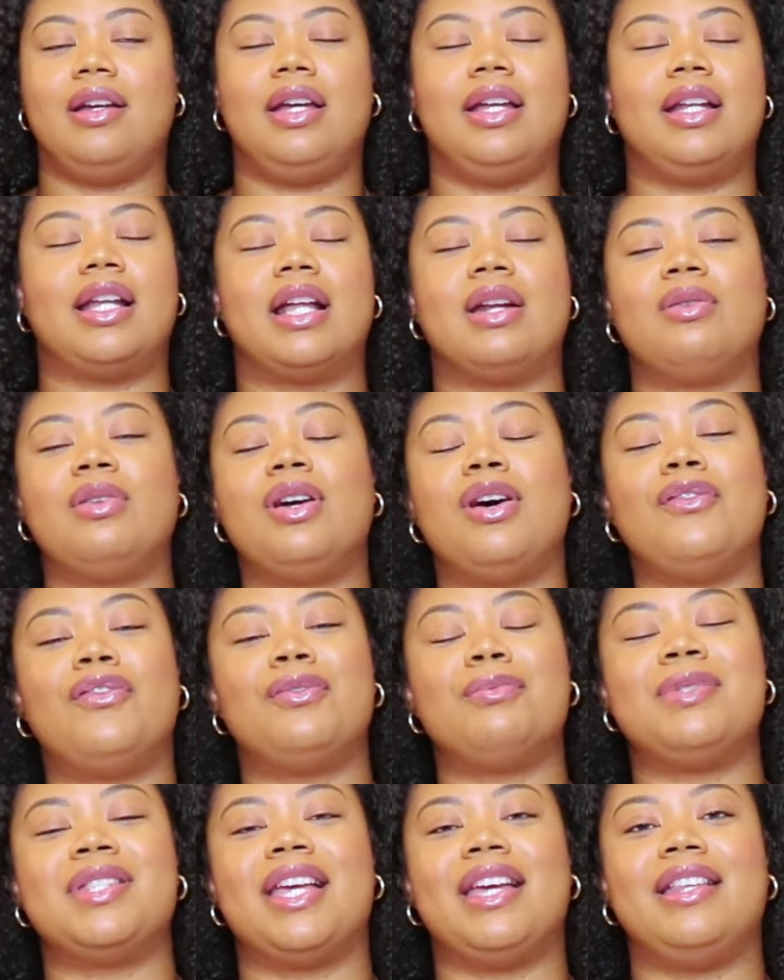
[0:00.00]
And I don't know
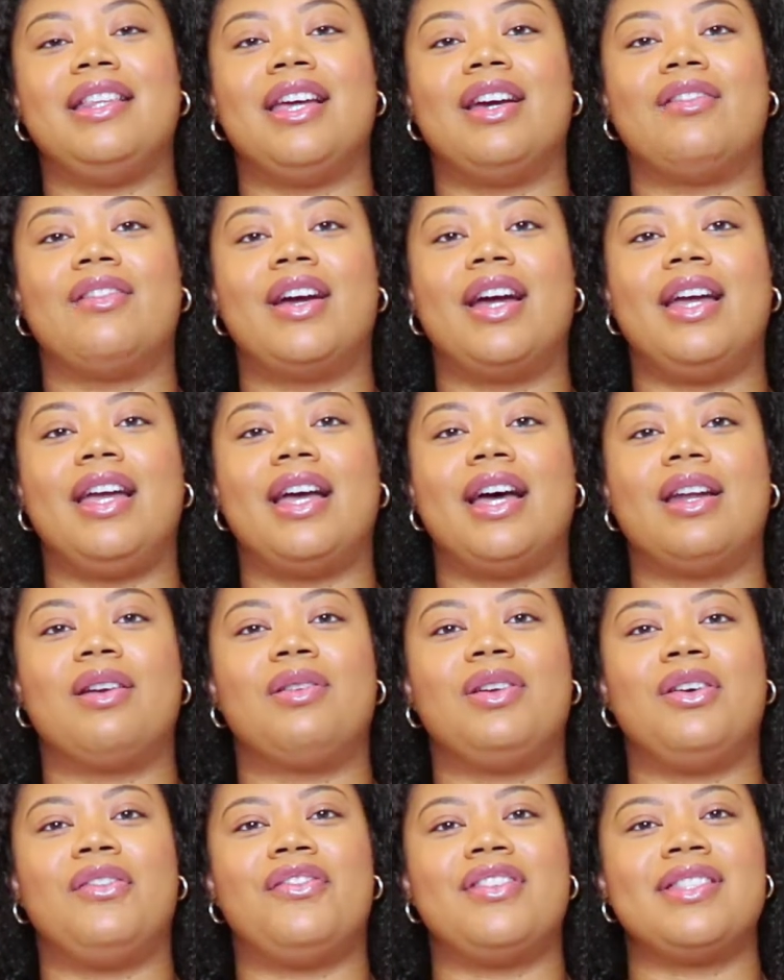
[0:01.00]
if I'm saying that right. I
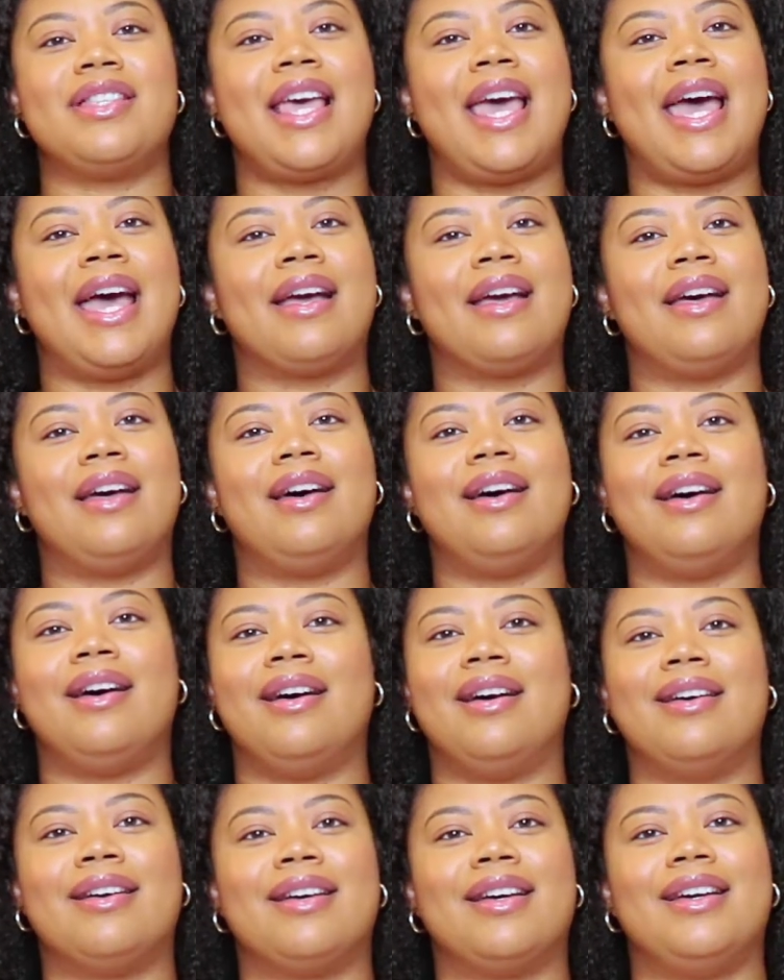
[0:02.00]
don't know if it's
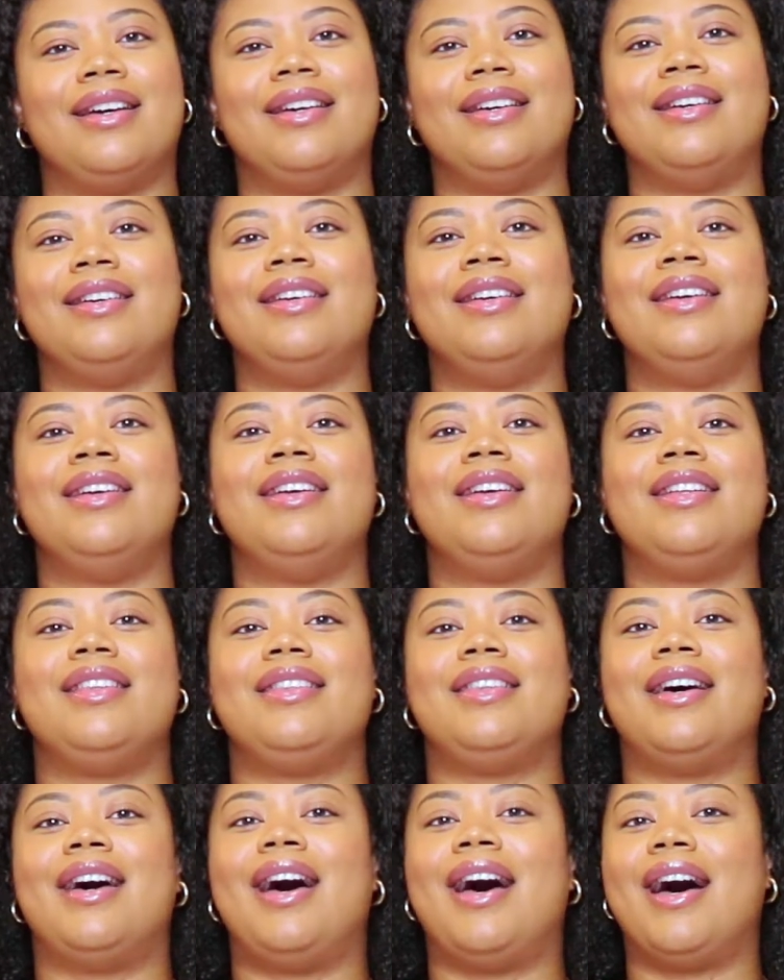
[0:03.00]
Haakaa,
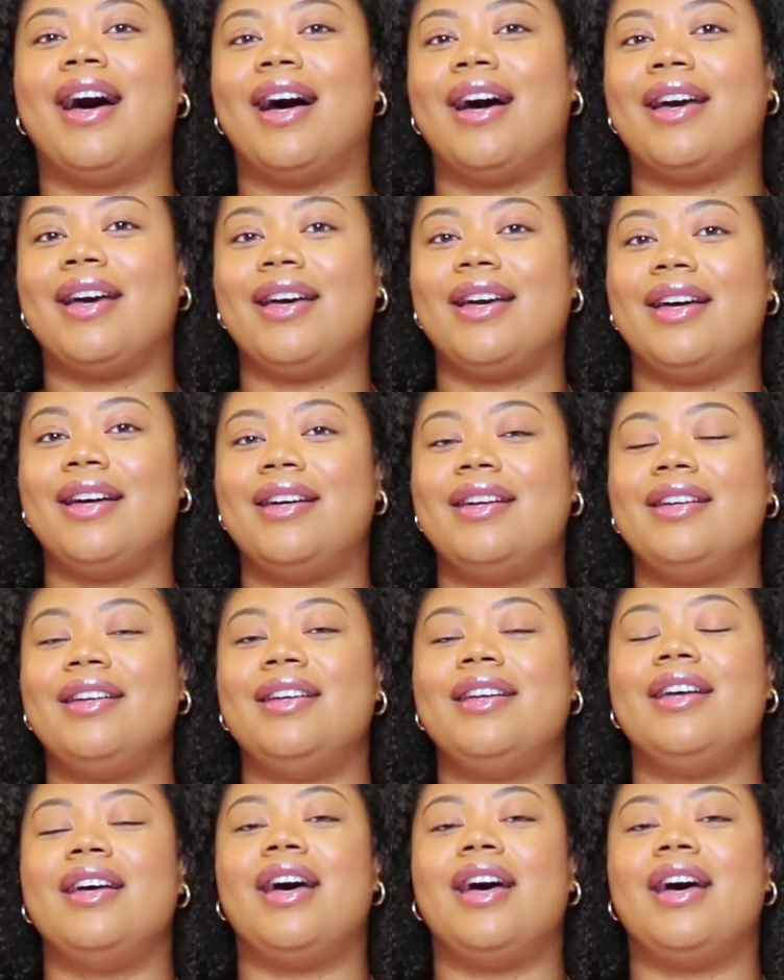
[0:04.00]
the Haakaa.